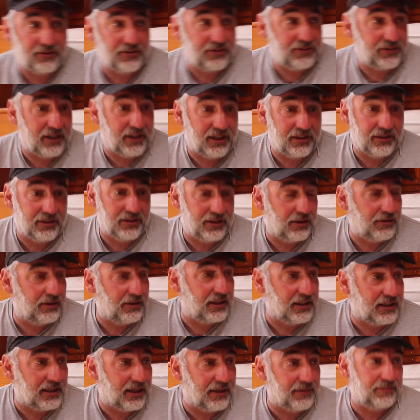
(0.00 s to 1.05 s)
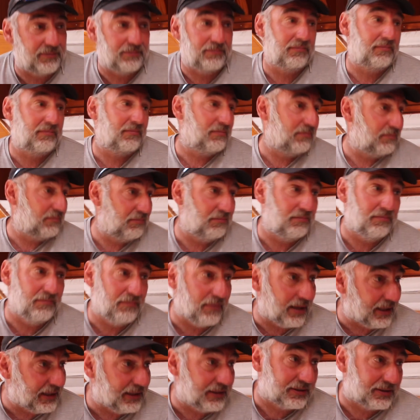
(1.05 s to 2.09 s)
I said, that
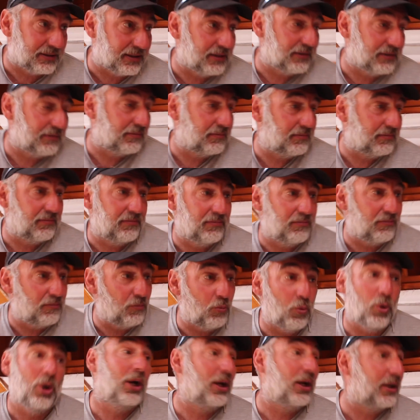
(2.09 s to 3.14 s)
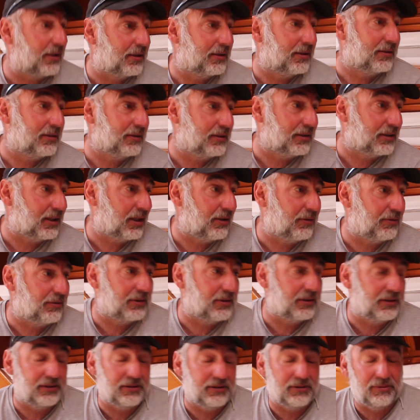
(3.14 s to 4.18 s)
makes it work,
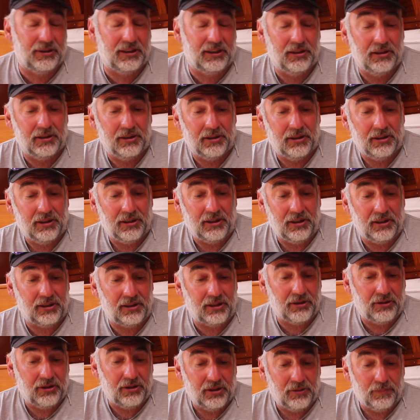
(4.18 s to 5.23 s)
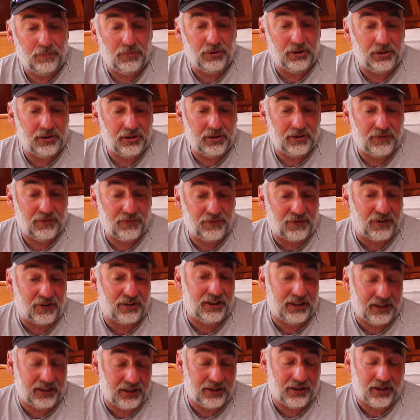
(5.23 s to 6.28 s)
and But
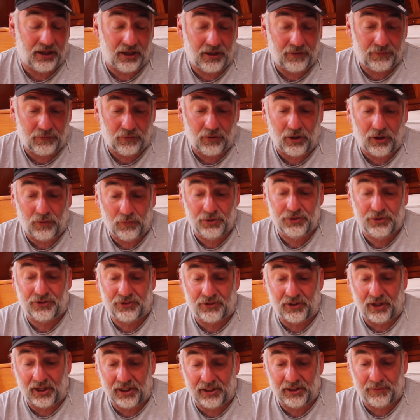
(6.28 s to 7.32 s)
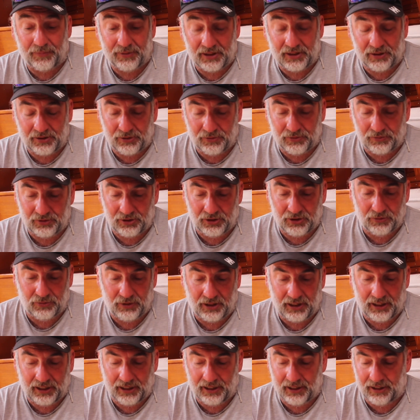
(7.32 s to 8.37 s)
funnily enough, what I would say, I mean, you'll
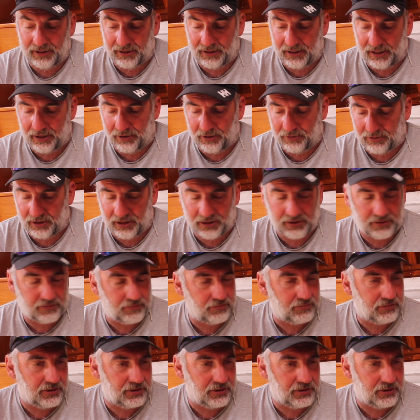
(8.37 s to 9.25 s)
hear now. There's